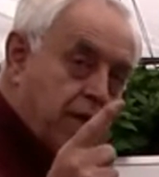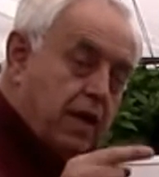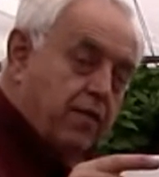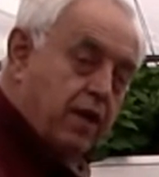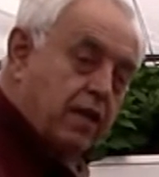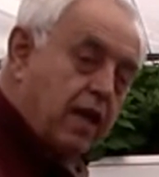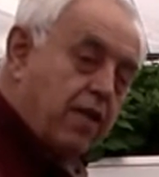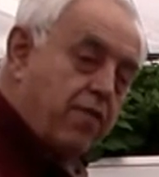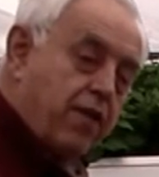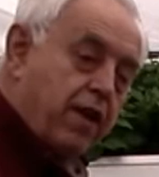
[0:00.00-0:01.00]
If you get
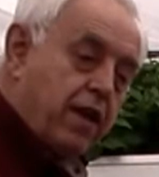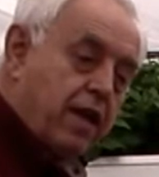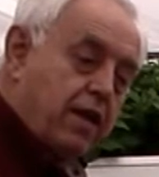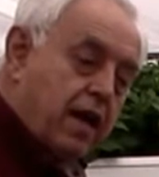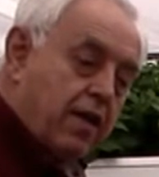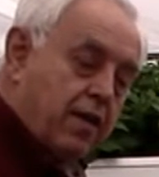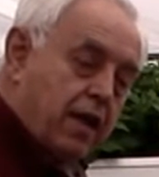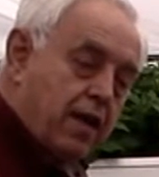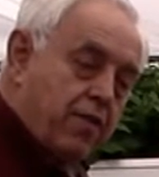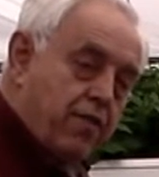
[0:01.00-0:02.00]

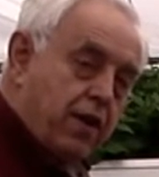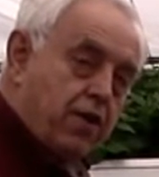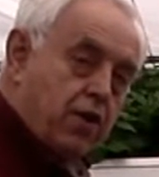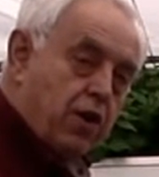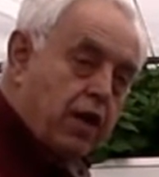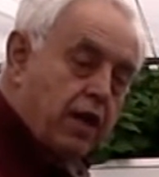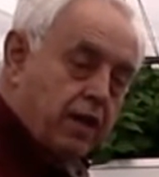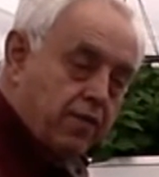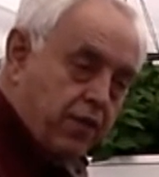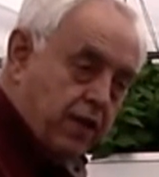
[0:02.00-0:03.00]
that finger dirty
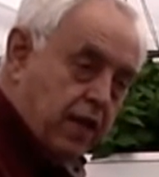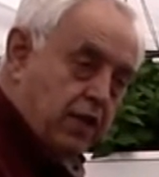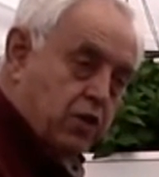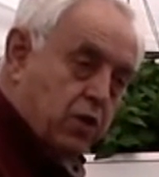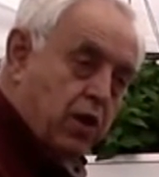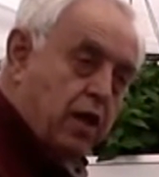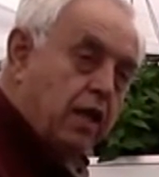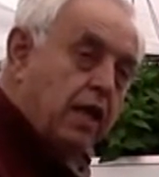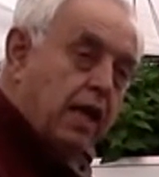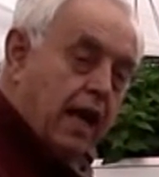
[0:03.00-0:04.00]
and feel in the soil,
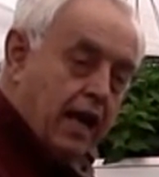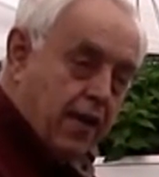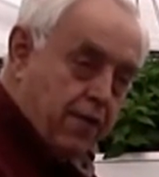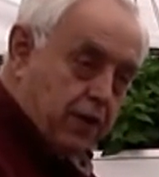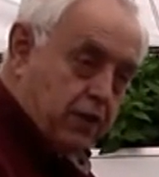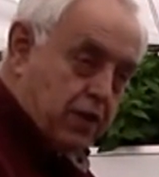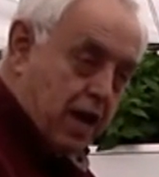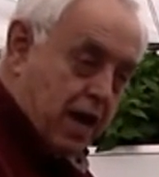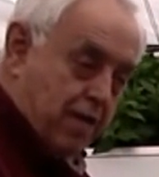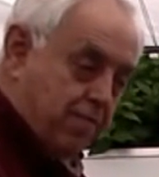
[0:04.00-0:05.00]
and if it's
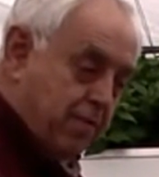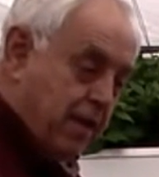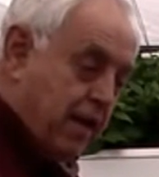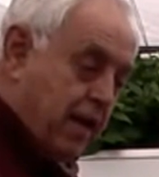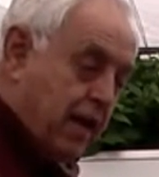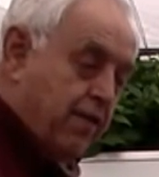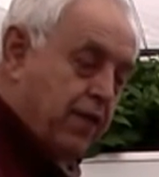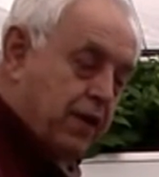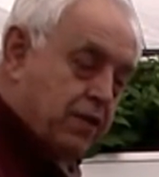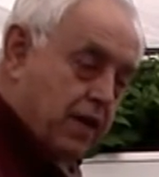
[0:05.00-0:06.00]

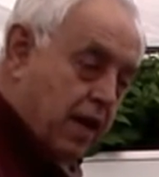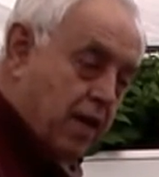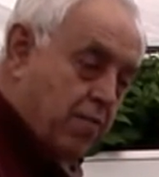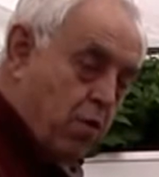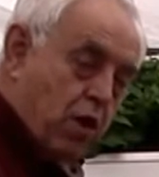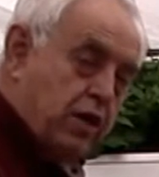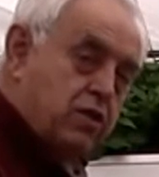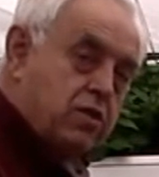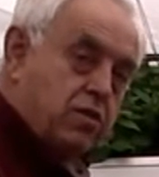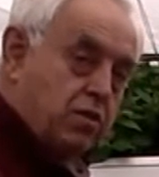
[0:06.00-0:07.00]

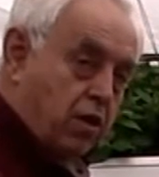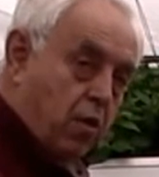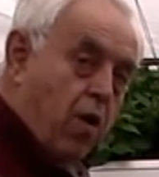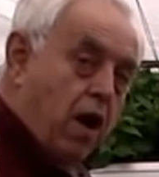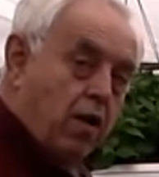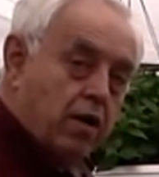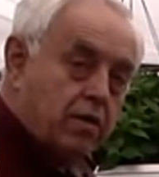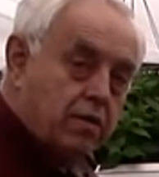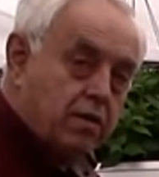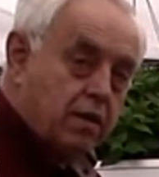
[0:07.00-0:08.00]
moist, you don't water it,
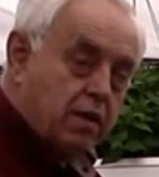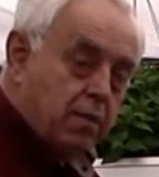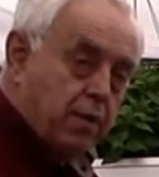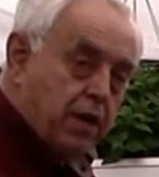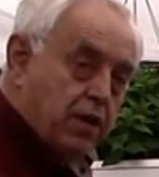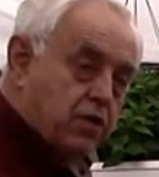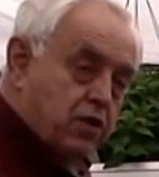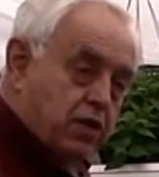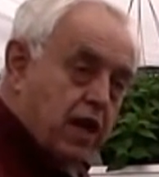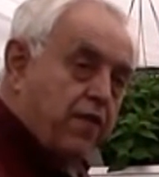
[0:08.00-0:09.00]
because
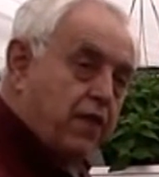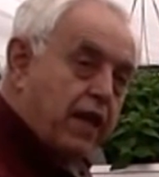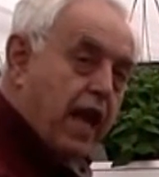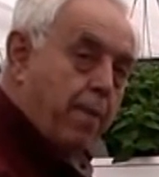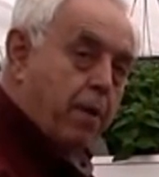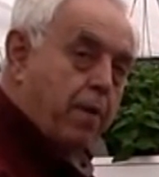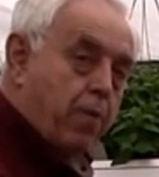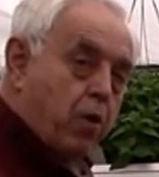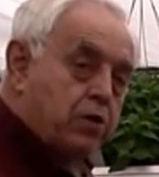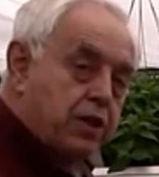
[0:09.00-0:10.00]
there's enough in the capillary
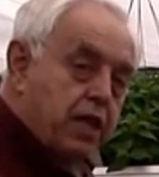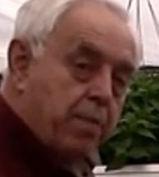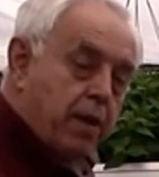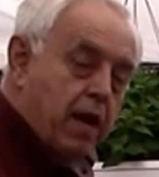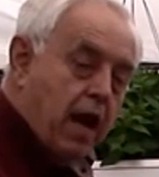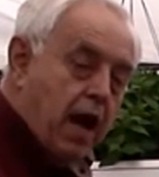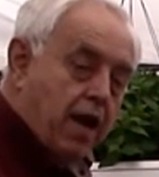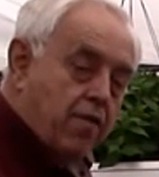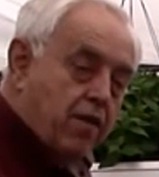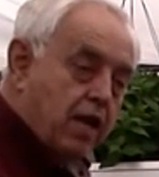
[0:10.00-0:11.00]
pores to keep it
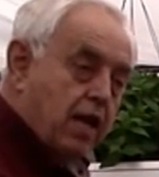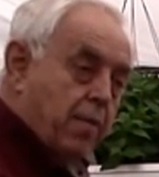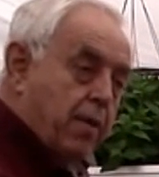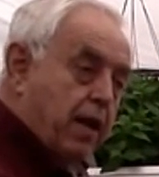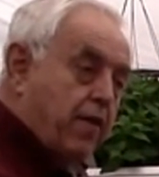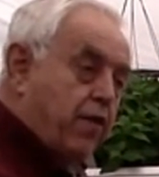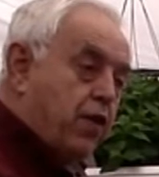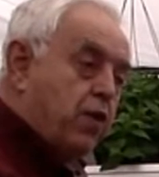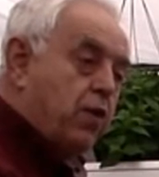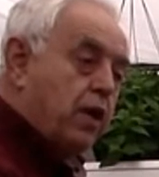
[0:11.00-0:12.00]
alive. But if
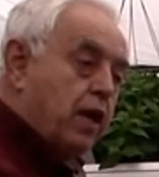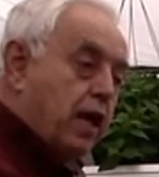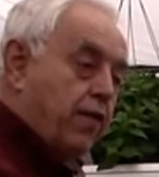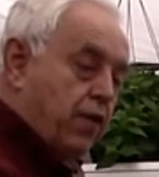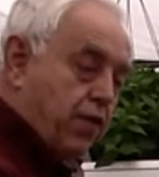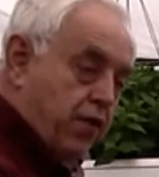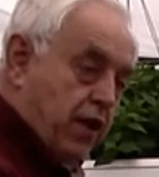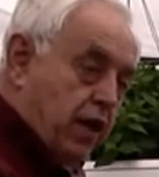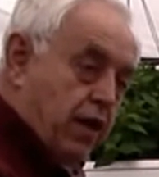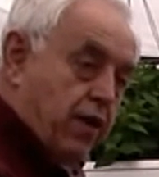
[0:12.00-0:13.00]
you
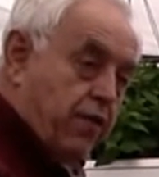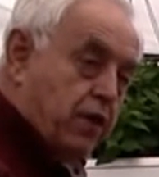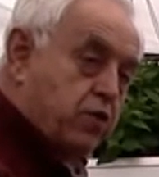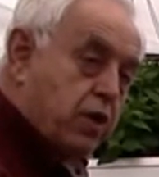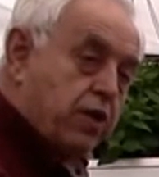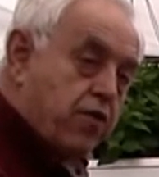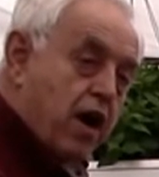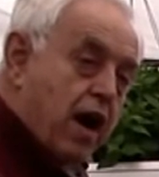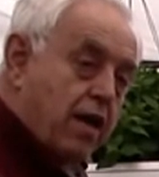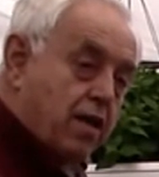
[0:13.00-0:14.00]
feel it and it feels really
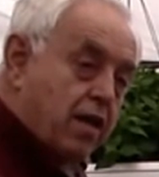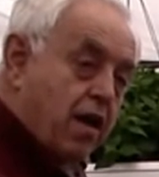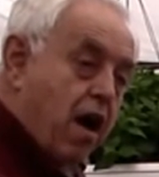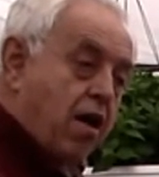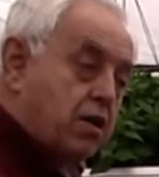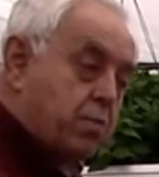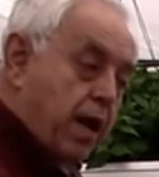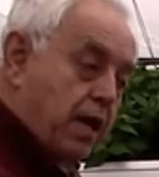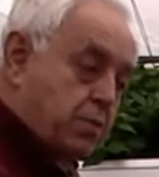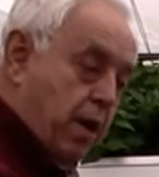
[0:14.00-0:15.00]
dry, and you think, oh, this
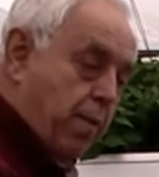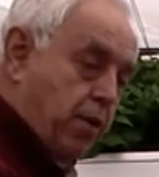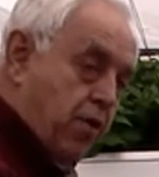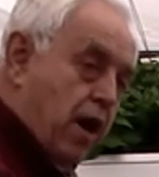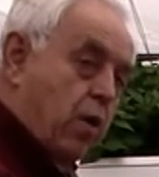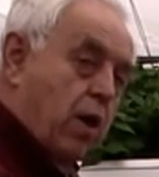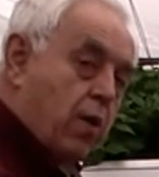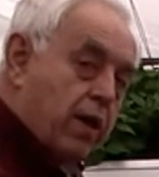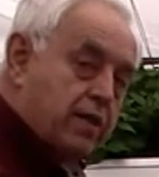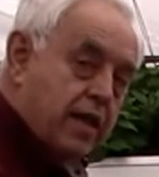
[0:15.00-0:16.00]
plant's probably dry quite a
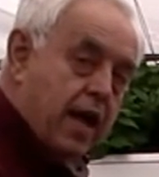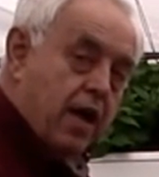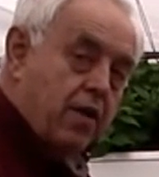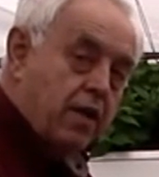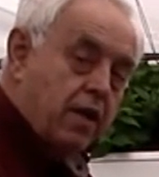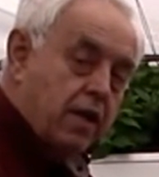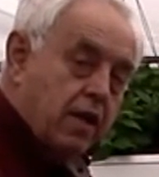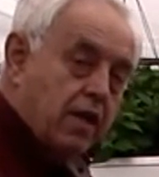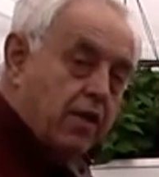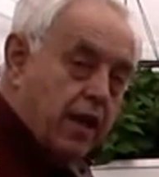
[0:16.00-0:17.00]
ways down,
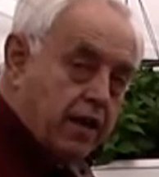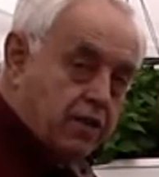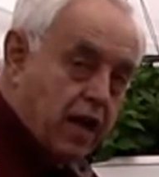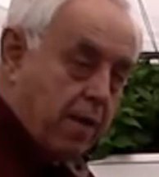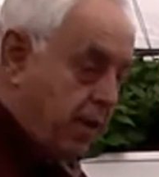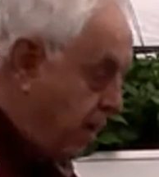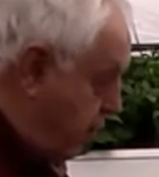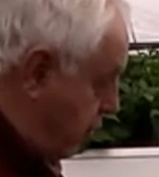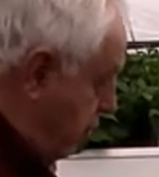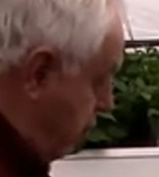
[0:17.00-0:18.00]
then it's time to give
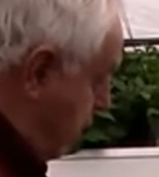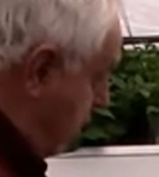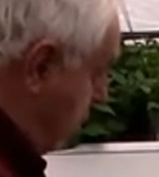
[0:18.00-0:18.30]
it a good drink.